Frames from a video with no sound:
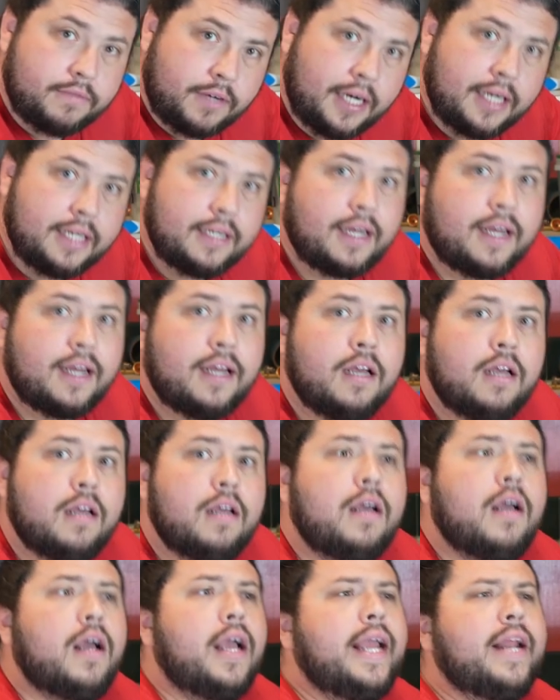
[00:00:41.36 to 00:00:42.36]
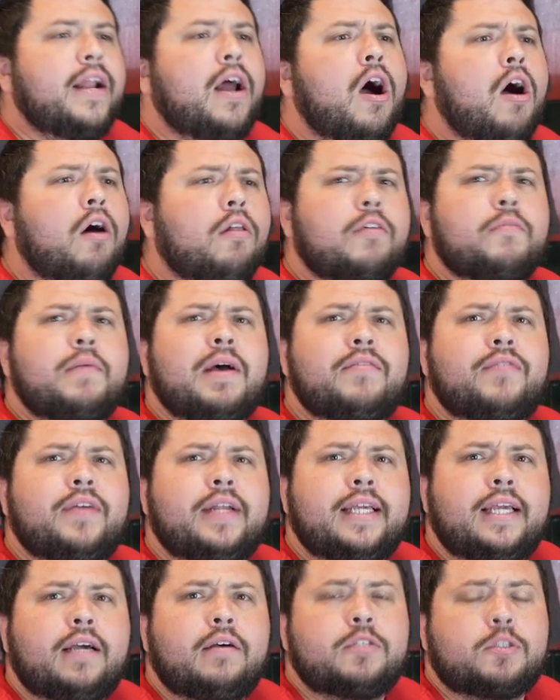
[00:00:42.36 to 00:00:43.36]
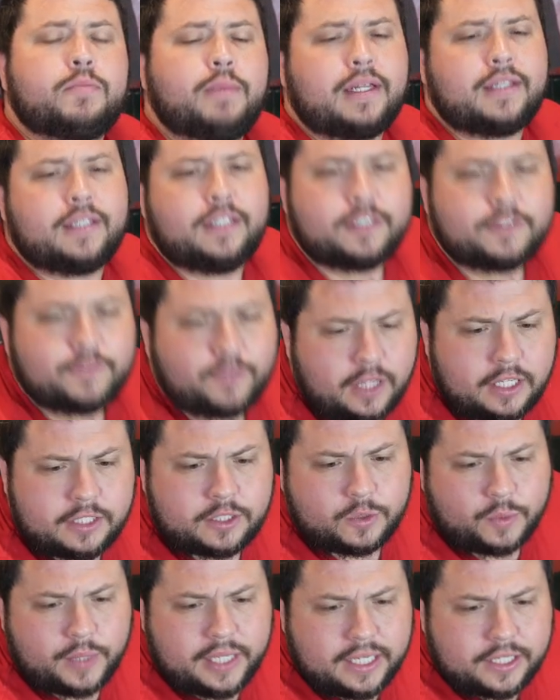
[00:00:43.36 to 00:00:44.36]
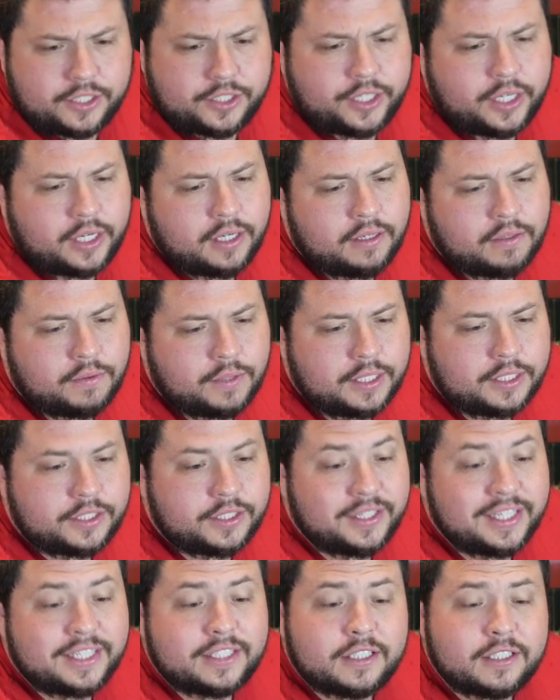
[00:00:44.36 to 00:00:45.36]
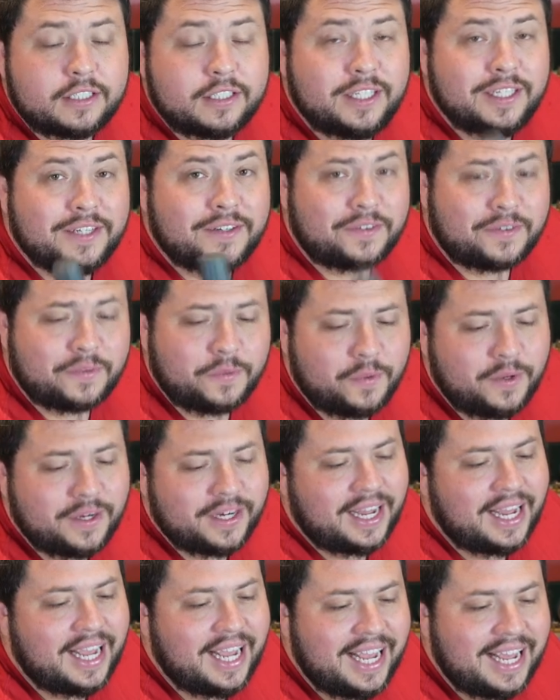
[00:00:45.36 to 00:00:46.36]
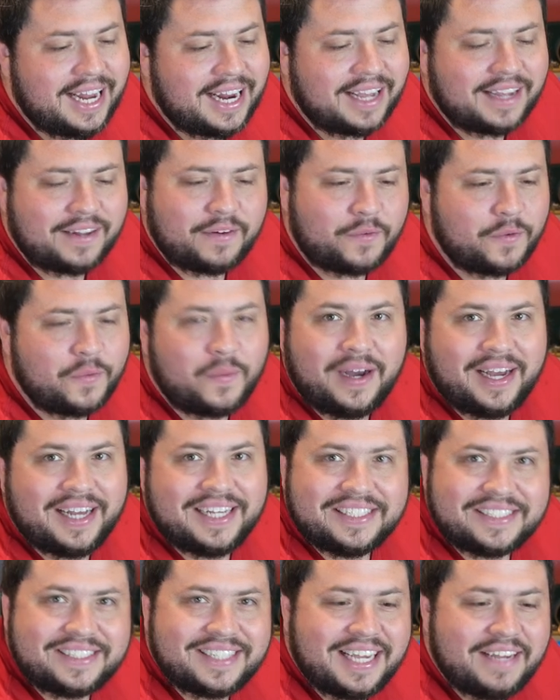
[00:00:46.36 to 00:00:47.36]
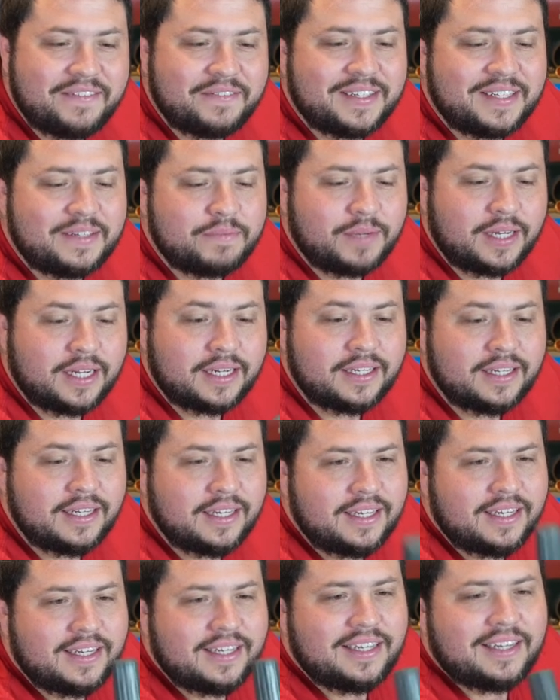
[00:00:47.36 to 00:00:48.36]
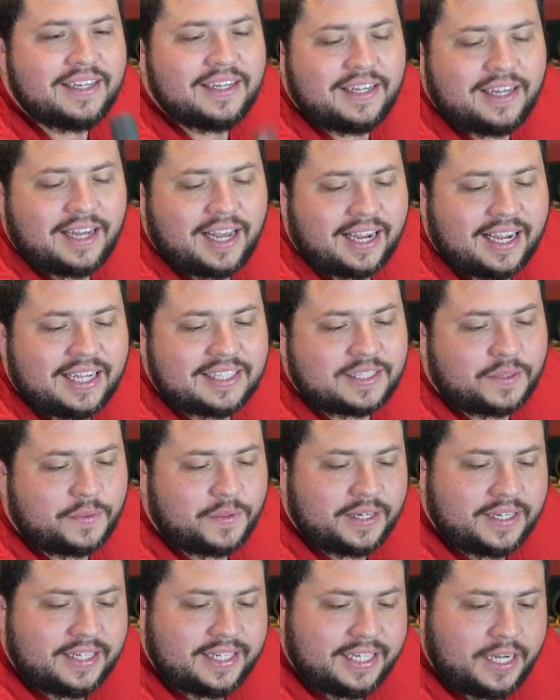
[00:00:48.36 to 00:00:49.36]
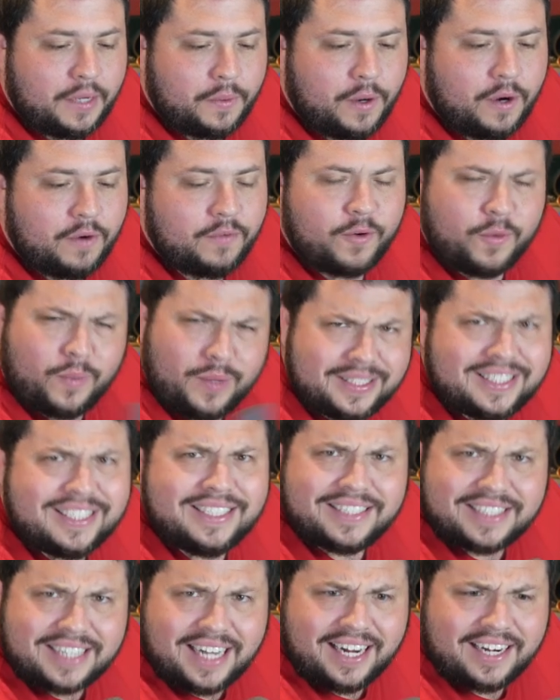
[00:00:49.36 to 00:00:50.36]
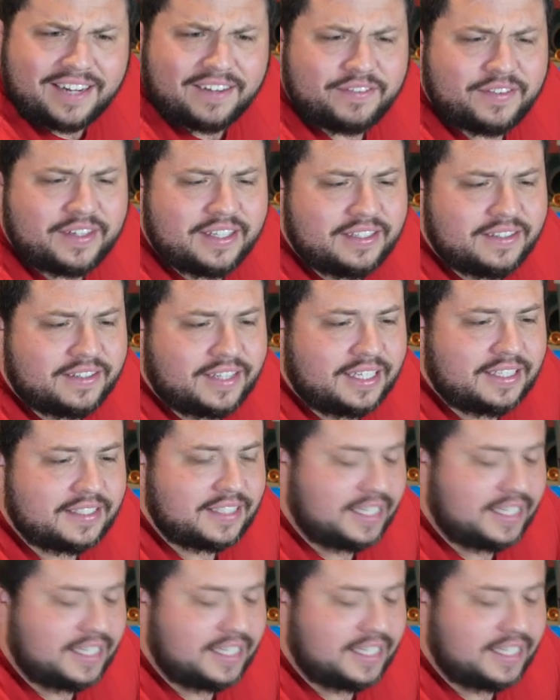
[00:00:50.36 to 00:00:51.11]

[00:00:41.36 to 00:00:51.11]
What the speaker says: right? In all of my videos about this flood switch, which this is the one I had, I don't know why I saved it, but I guess I wanted to go over what's inside of it and things